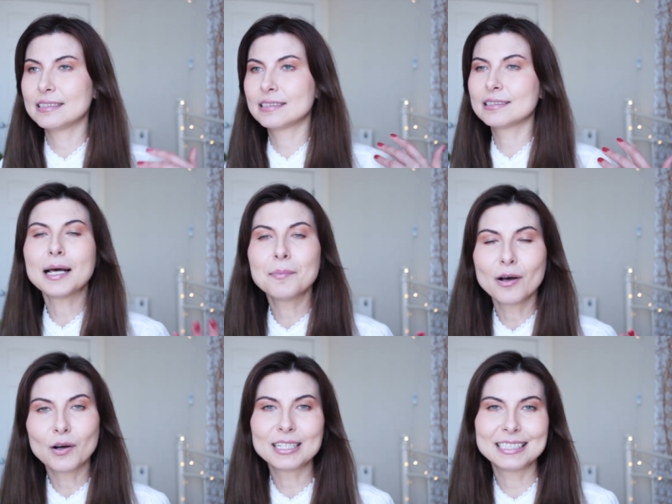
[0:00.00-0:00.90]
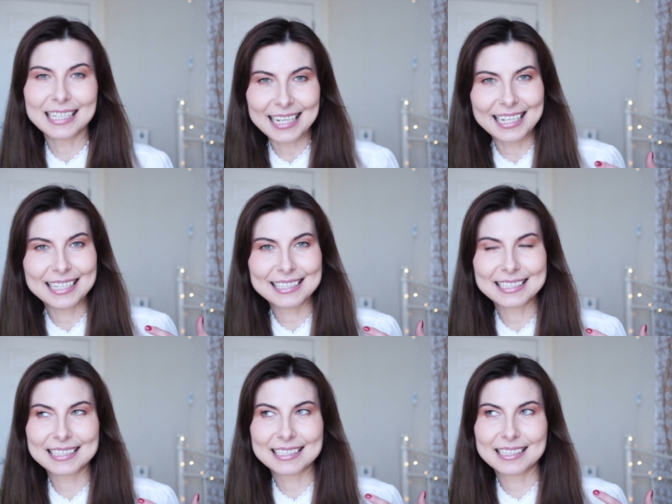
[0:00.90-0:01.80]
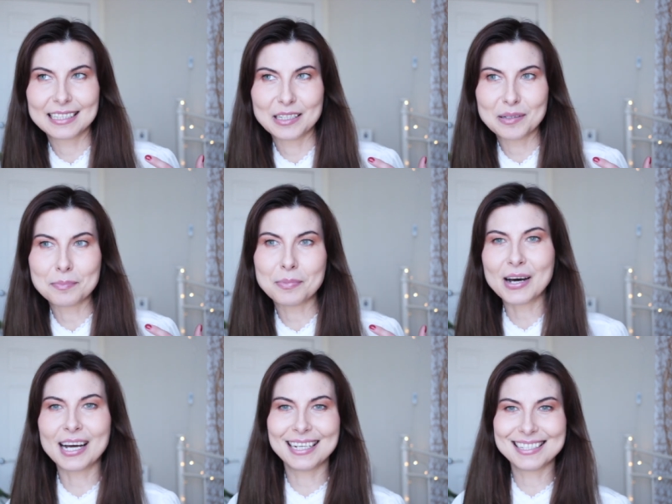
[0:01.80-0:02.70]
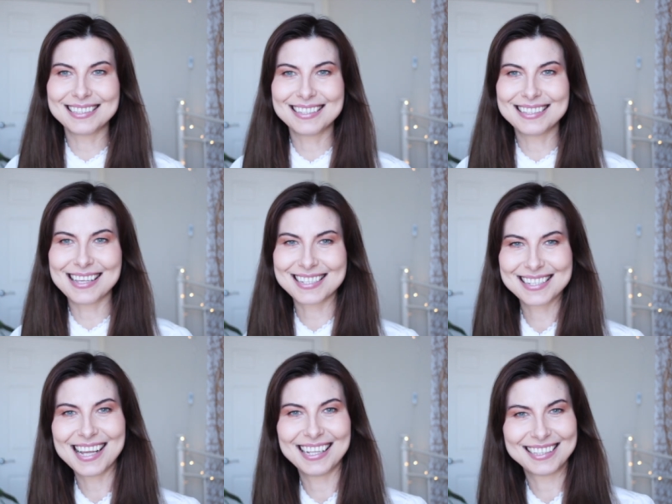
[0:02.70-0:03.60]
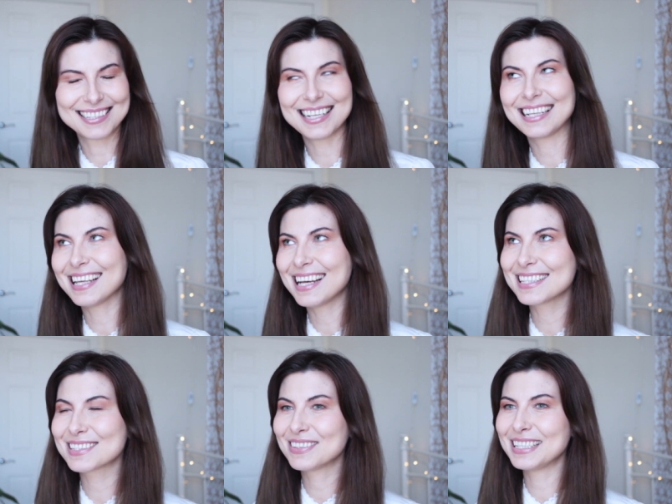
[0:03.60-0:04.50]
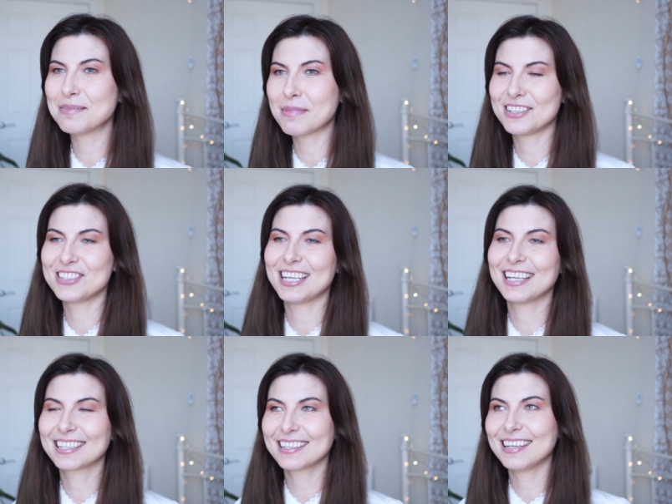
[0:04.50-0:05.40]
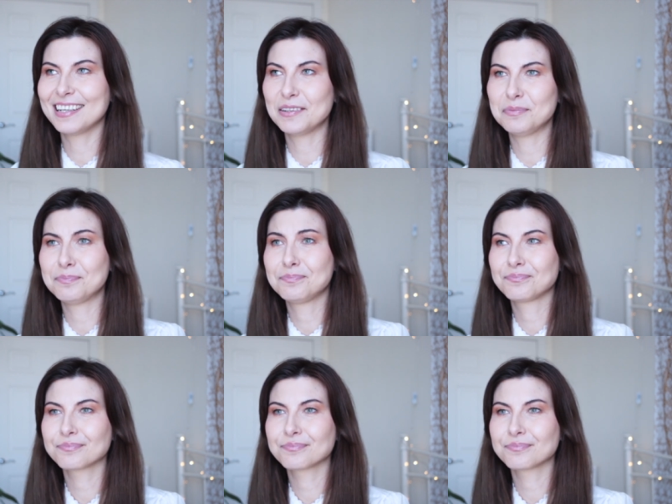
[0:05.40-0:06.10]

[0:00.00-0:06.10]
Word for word: summer holidays by the scent, and that's really magic. Um,